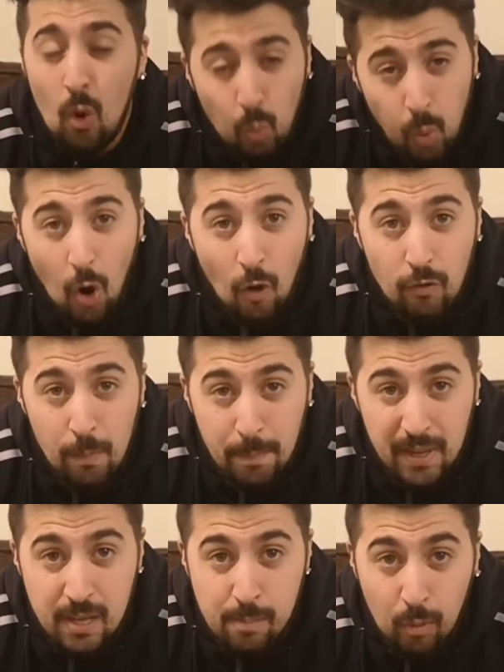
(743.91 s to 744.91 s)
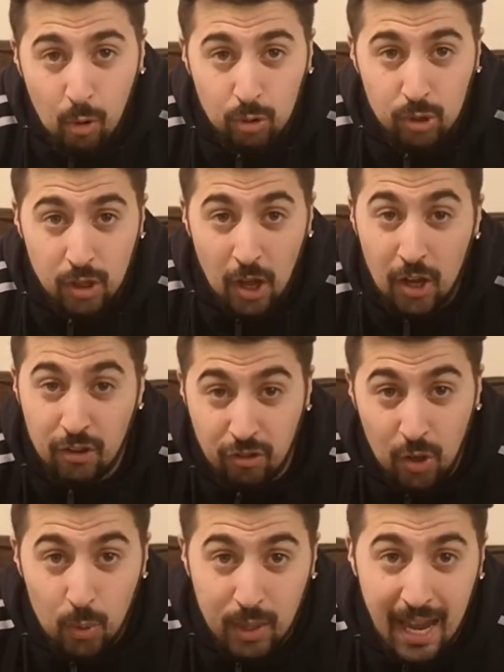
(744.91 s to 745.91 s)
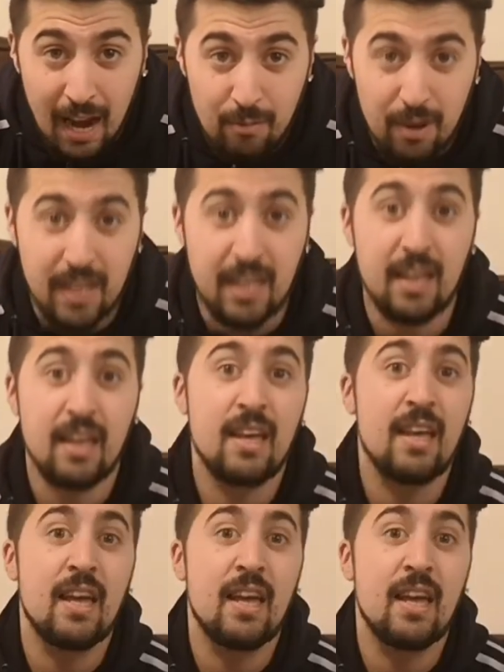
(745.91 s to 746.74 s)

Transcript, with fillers: what other people uh, do carry.